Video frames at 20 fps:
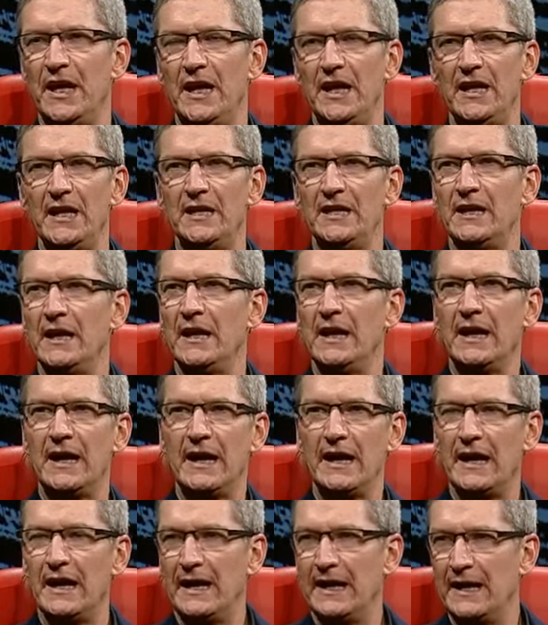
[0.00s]
And
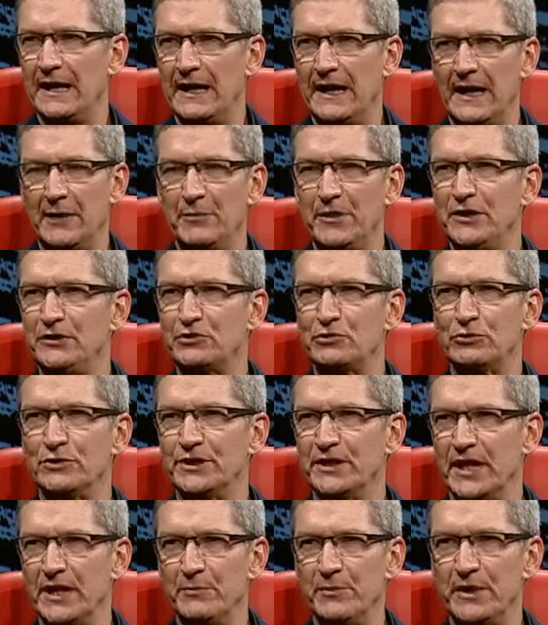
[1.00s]
how many tool
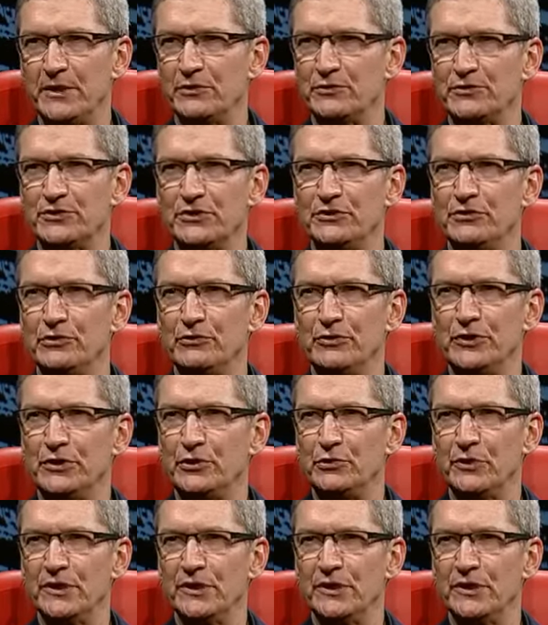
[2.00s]
and die makers do you know in the